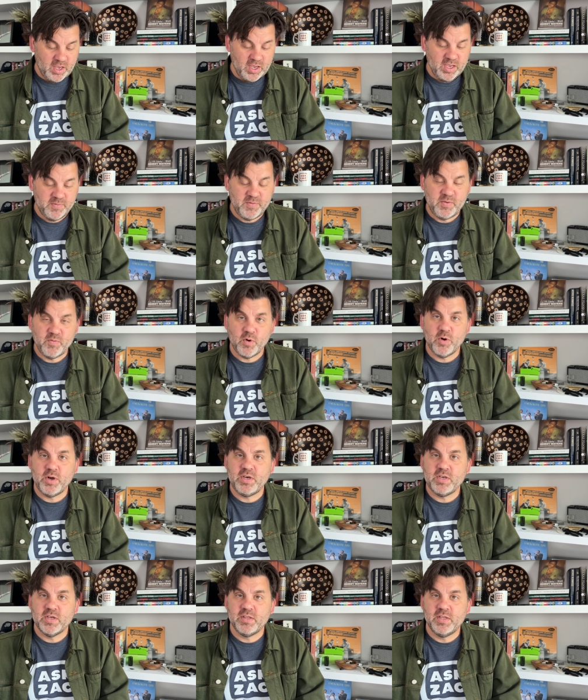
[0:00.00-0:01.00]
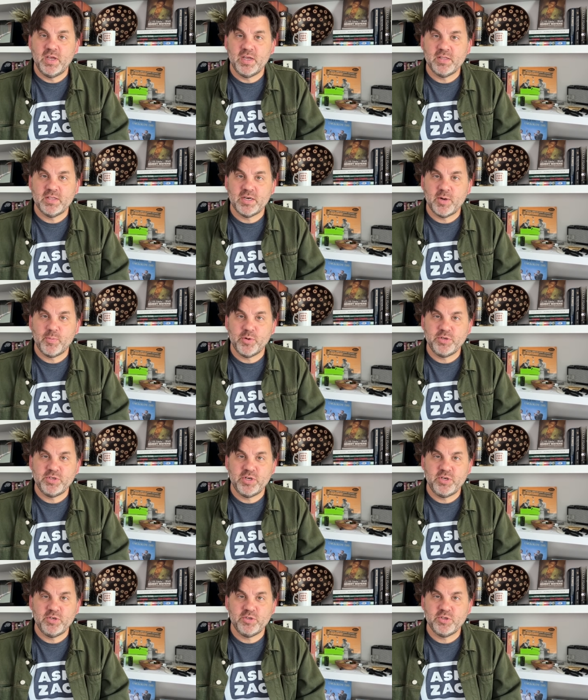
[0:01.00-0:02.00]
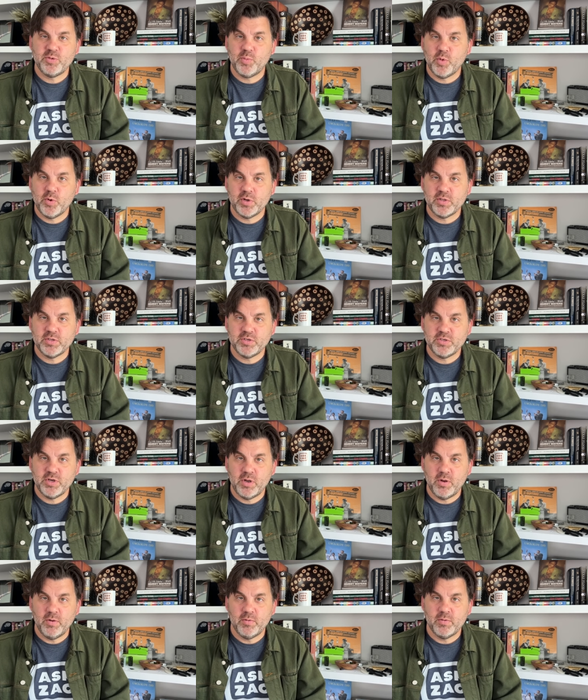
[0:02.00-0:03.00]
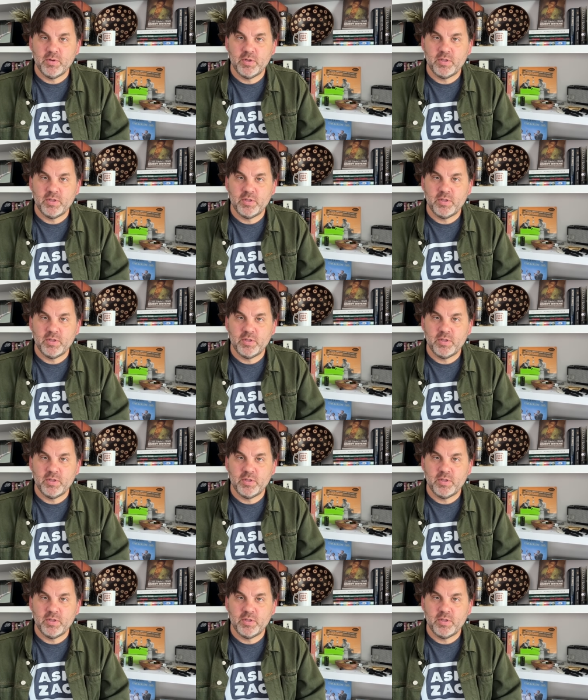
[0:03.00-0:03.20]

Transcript: If you've already done that, then I appreciate you supporting the show.